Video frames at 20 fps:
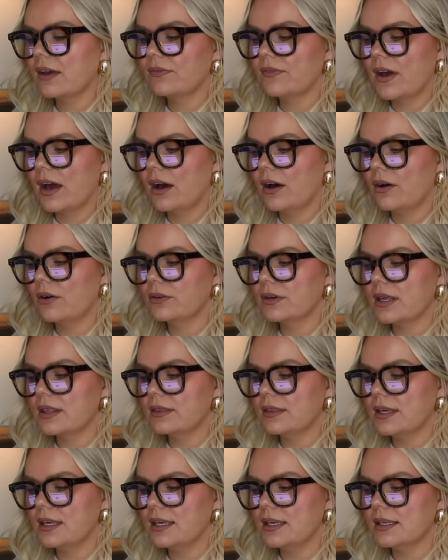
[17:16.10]
I
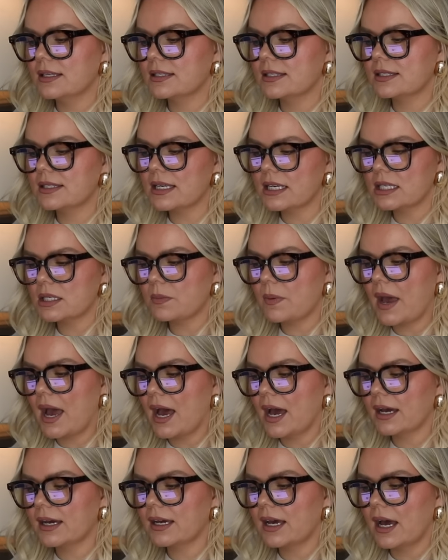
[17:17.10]
found these six
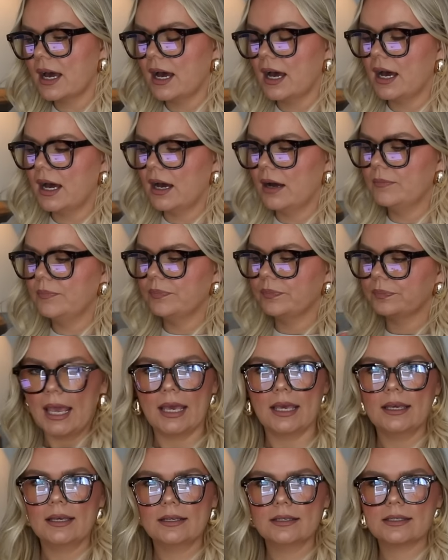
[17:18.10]
pack um,
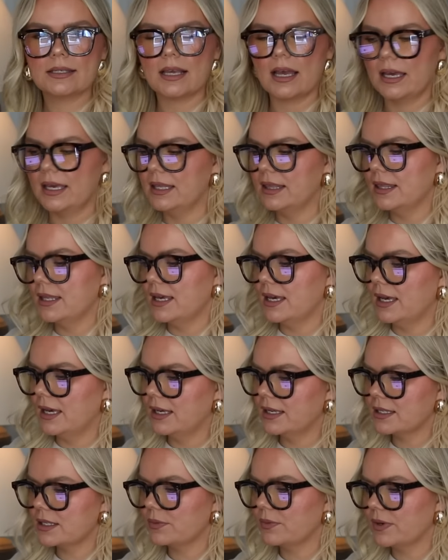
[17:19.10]
eggs in
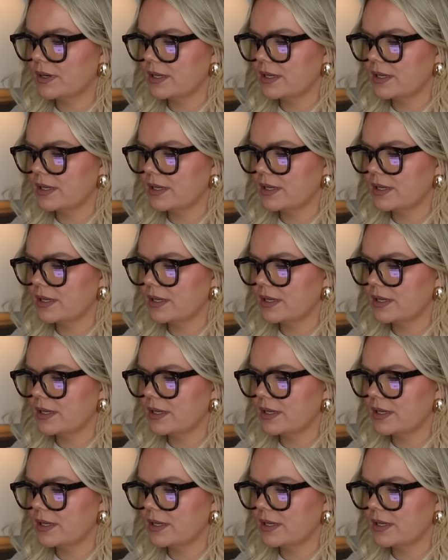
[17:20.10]
this,